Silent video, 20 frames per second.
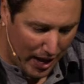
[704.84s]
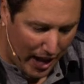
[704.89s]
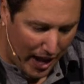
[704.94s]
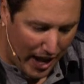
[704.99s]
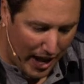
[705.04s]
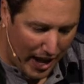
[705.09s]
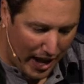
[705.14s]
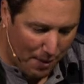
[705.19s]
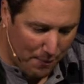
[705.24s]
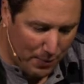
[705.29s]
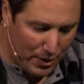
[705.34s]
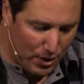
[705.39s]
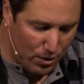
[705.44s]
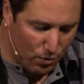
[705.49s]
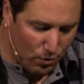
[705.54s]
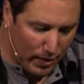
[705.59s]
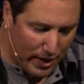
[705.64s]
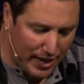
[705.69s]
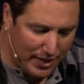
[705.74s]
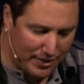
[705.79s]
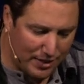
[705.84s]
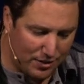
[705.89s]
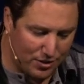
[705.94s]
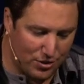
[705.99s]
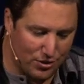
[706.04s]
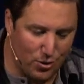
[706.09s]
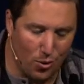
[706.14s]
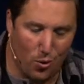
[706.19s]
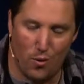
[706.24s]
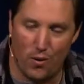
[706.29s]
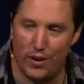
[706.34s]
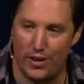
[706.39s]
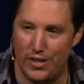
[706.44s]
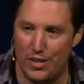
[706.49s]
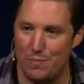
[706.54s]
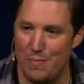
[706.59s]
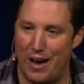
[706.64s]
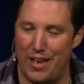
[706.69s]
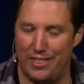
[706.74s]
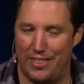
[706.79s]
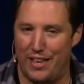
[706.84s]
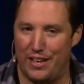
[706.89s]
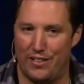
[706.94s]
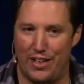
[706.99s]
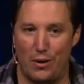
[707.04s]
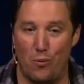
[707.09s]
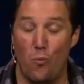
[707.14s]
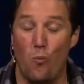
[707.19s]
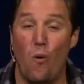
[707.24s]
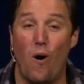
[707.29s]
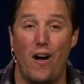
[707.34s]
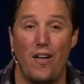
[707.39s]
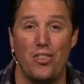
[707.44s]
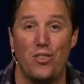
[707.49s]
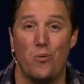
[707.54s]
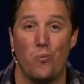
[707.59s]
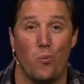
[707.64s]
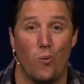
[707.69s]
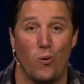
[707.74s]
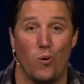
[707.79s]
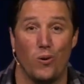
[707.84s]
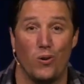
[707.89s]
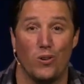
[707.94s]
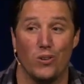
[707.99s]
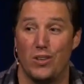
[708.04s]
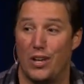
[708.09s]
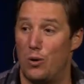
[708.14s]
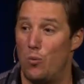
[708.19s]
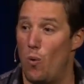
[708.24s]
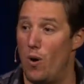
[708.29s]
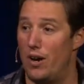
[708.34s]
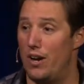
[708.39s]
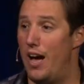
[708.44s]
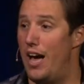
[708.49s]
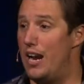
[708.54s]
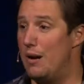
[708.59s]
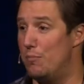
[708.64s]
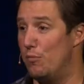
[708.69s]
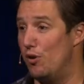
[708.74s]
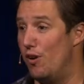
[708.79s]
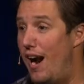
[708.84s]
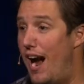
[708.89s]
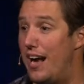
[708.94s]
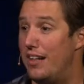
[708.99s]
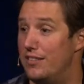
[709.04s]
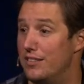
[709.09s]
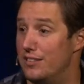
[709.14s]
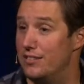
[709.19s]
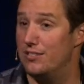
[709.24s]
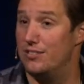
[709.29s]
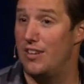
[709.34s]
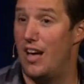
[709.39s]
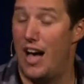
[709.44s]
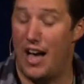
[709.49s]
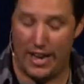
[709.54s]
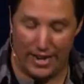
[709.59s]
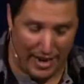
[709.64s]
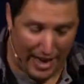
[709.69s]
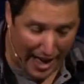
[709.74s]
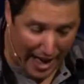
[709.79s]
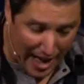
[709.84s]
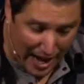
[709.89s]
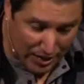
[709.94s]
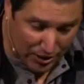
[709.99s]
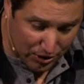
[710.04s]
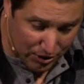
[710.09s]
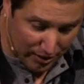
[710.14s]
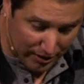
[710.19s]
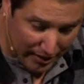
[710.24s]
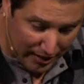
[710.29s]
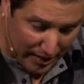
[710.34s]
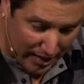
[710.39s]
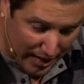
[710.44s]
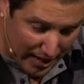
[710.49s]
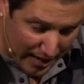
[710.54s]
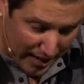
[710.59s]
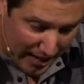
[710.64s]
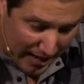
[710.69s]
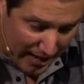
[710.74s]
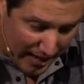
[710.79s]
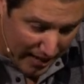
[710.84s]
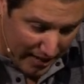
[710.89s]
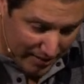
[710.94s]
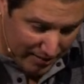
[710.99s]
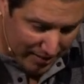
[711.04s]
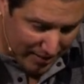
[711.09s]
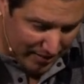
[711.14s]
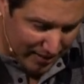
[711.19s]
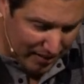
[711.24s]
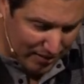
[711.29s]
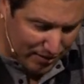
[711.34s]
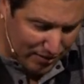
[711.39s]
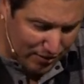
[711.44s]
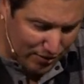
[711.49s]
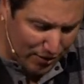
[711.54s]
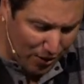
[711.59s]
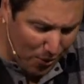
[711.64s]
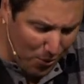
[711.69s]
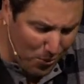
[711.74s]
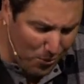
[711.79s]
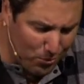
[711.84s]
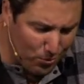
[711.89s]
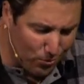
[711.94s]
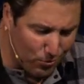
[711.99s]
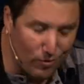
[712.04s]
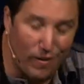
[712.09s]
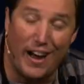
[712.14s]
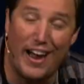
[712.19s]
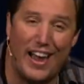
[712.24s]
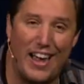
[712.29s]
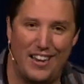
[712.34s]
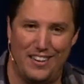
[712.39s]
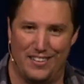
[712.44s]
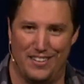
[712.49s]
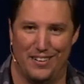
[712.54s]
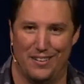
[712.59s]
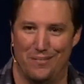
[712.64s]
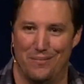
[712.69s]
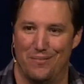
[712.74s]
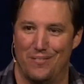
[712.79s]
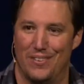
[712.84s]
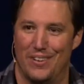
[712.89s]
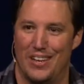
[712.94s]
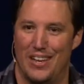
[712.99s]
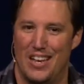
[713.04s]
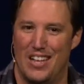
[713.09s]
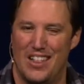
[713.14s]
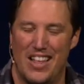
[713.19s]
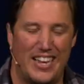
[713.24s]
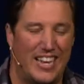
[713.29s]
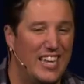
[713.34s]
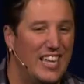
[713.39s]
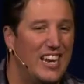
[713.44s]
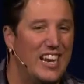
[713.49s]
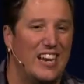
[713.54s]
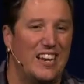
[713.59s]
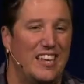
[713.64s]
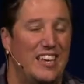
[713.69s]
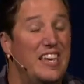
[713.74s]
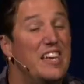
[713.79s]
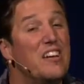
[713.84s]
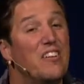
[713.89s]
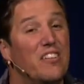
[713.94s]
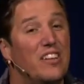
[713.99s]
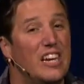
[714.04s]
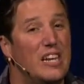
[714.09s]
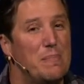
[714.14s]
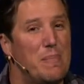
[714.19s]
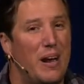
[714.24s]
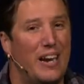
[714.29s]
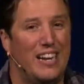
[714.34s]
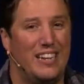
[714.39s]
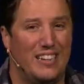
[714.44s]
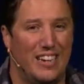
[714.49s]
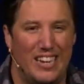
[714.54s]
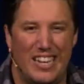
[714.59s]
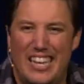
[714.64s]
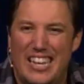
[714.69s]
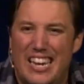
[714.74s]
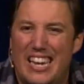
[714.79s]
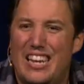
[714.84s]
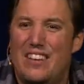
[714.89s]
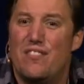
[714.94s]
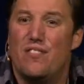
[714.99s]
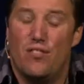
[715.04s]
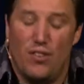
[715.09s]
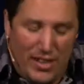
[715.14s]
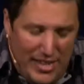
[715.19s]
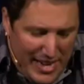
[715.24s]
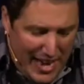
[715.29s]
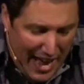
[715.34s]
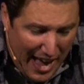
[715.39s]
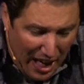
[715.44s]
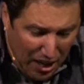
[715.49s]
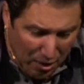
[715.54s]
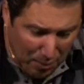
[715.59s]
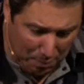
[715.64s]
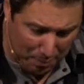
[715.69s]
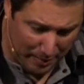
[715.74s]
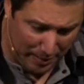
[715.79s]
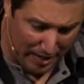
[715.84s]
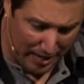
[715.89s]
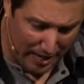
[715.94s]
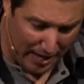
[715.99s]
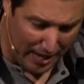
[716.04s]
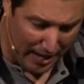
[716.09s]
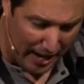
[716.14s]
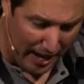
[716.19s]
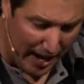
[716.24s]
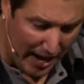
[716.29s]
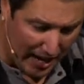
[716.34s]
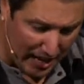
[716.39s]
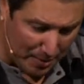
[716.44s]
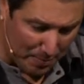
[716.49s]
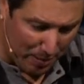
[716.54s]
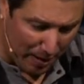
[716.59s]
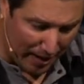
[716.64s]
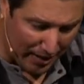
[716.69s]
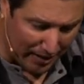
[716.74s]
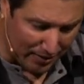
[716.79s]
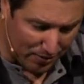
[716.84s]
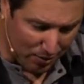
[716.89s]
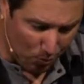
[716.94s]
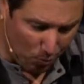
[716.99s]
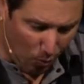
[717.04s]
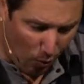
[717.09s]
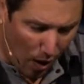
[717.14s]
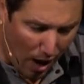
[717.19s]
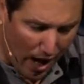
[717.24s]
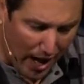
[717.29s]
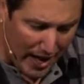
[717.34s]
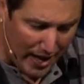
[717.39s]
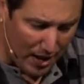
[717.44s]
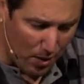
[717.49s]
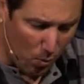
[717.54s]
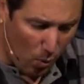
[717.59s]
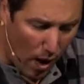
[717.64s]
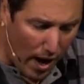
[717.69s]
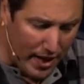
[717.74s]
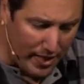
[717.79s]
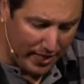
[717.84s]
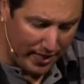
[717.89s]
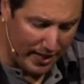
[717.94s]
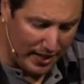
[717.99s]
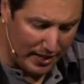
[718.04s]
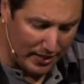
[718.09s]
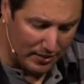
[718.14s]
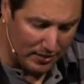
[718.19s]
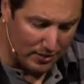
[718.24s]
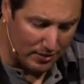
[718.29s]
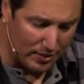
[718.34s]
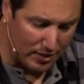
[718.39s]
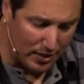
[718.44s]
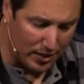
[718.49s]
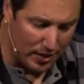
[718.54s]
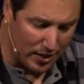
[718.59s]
And when you read this story, you might think, what in the world? What kind of miraculous sign actually is this? It's so random. He didn't heal anybody. He didn't even really help anybody. So why this?